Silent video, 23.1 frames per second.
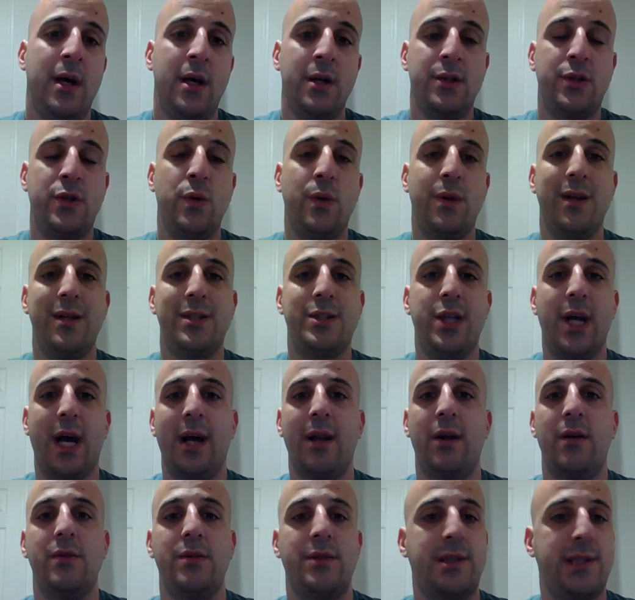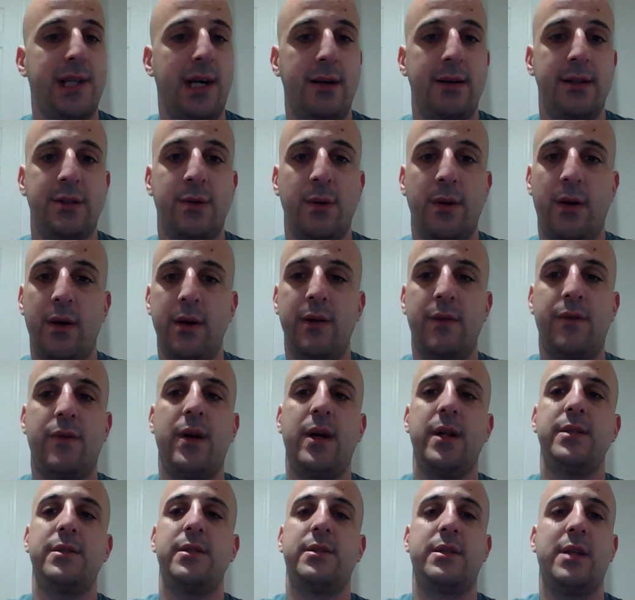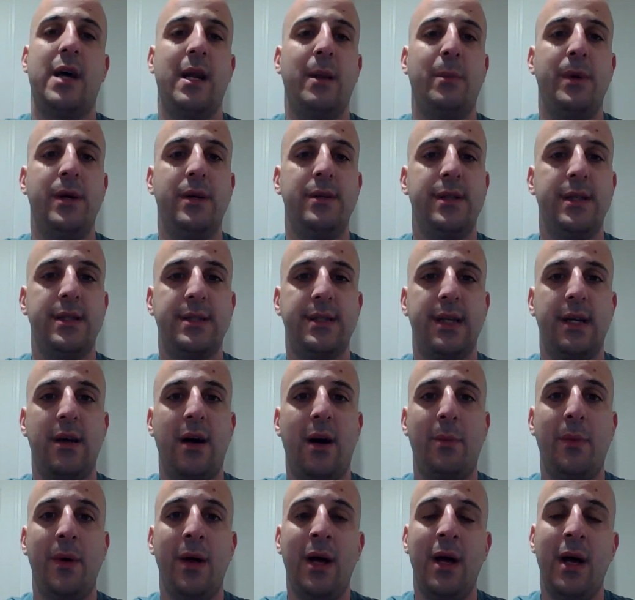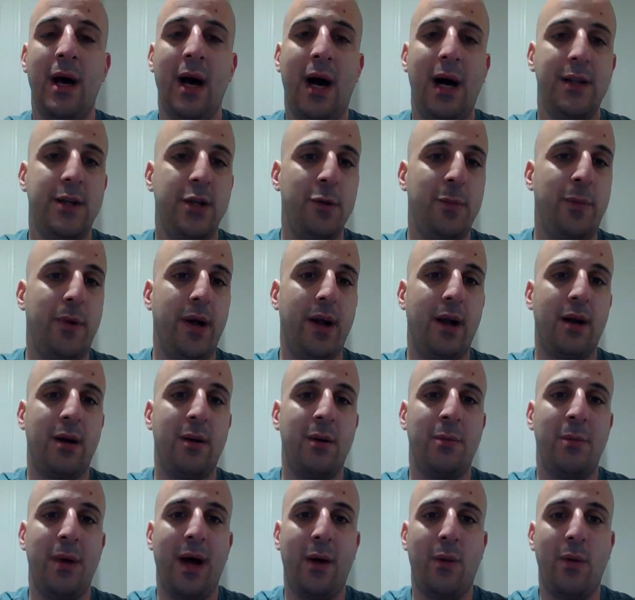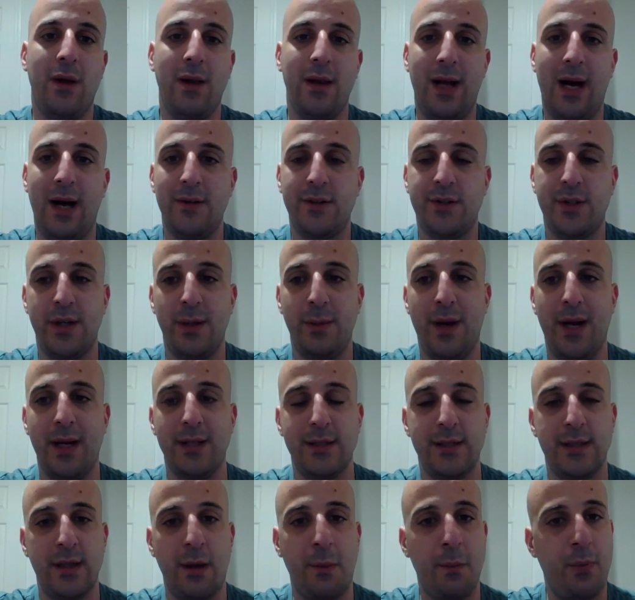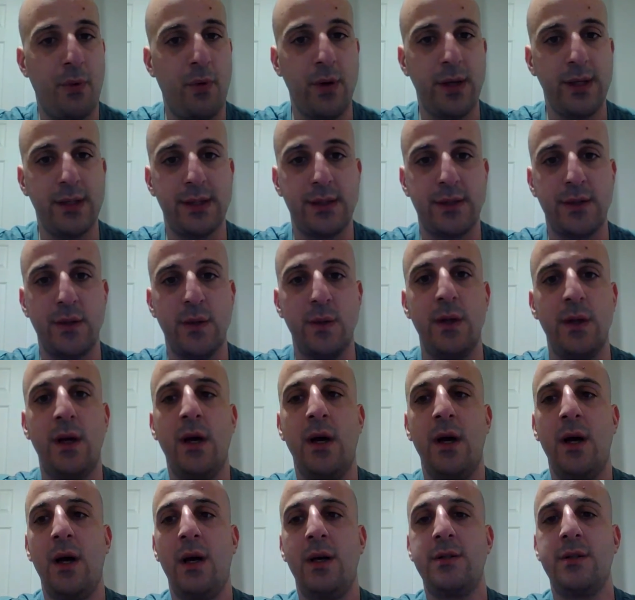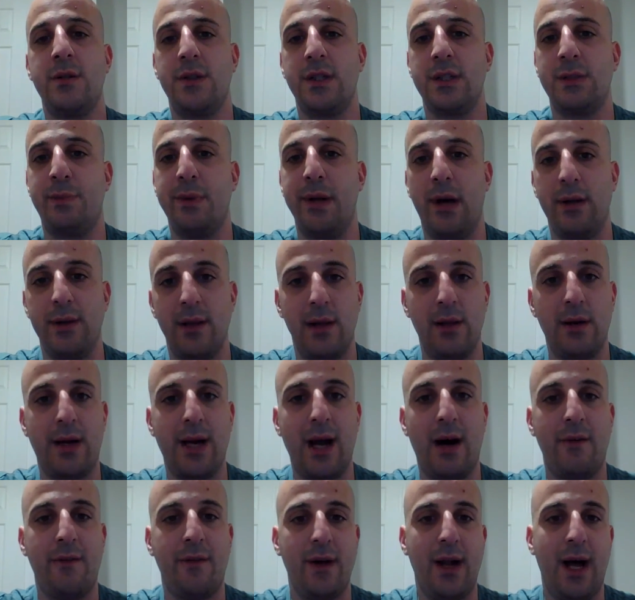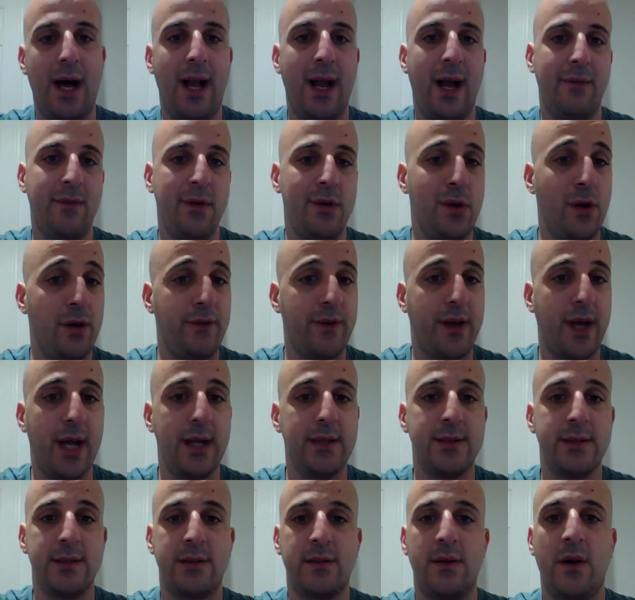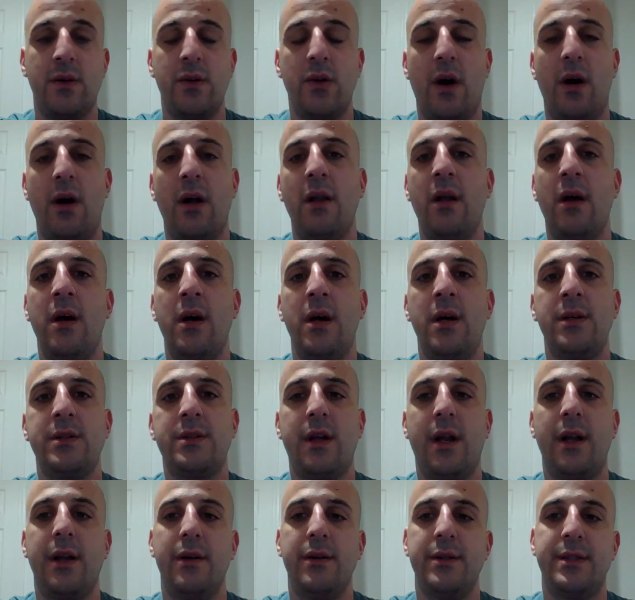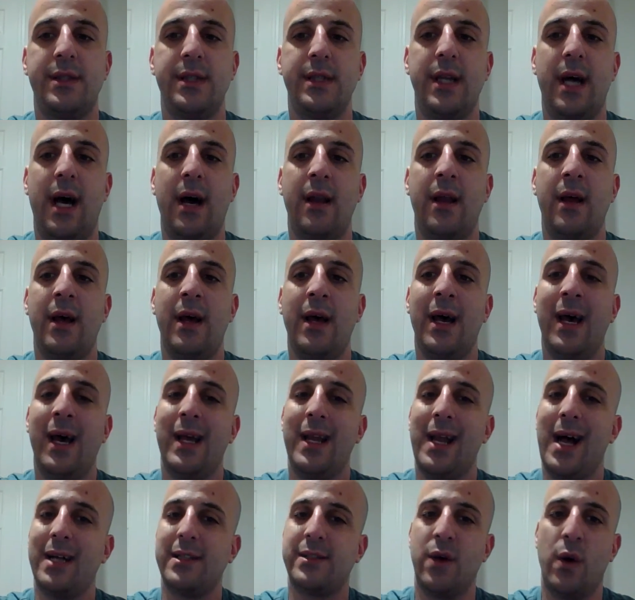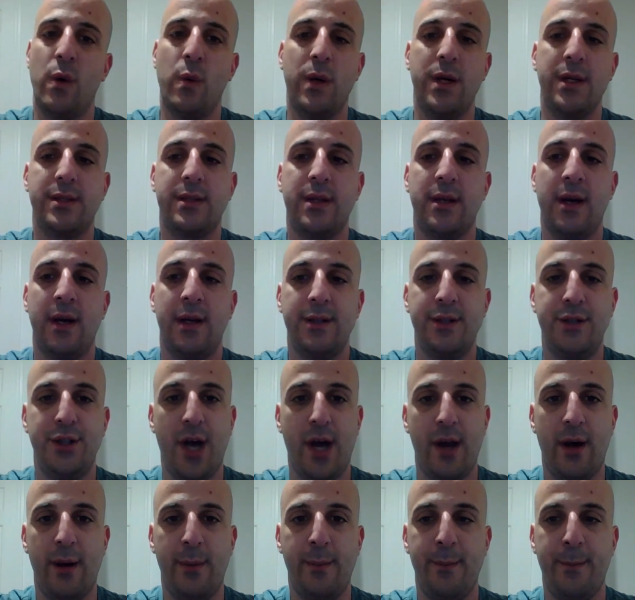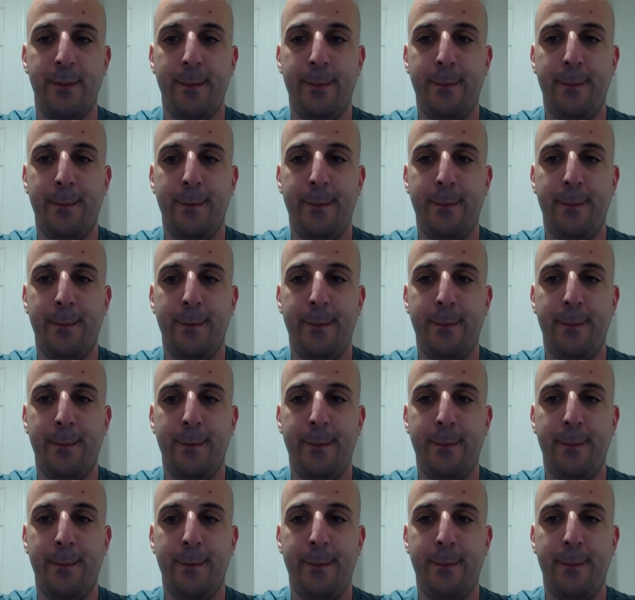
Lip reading: to the channel. Share this with all your friends. Let's try to build this thing up. I do plan on coming back with a live stream at some point soon. So just be on the lookout for that. Have your notifications turned on so that you'll see that. And as always, Jet up.